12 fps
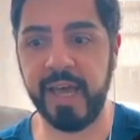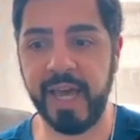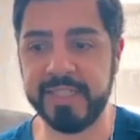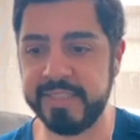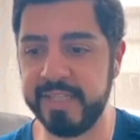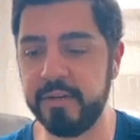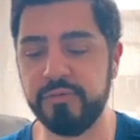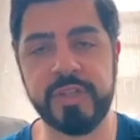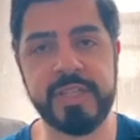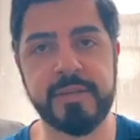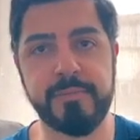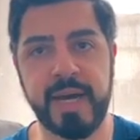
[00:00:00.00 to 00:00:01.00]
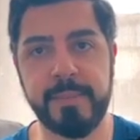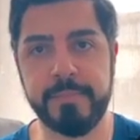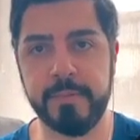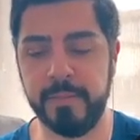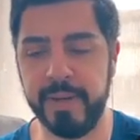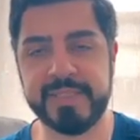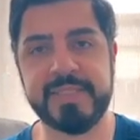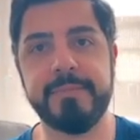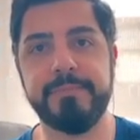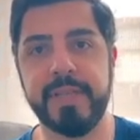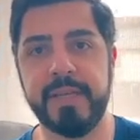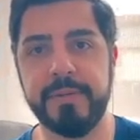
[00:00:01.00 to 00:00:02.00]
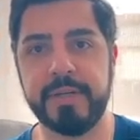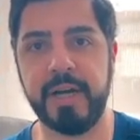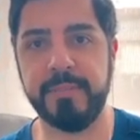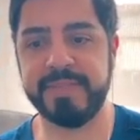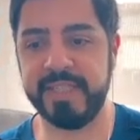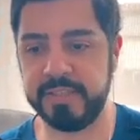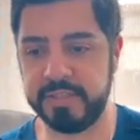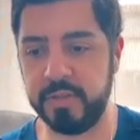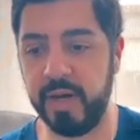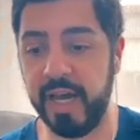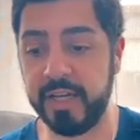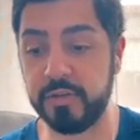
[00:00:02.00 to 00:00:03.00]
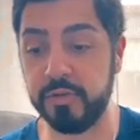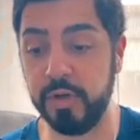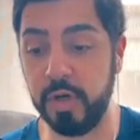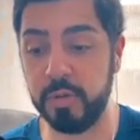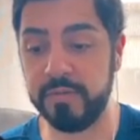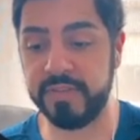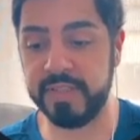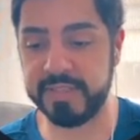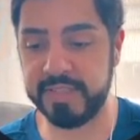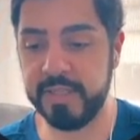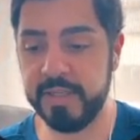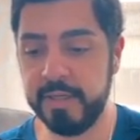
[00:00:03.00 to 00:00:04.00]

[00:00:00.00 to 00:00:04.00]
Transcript: I did not read the My Team Playbook update, so I don't know if this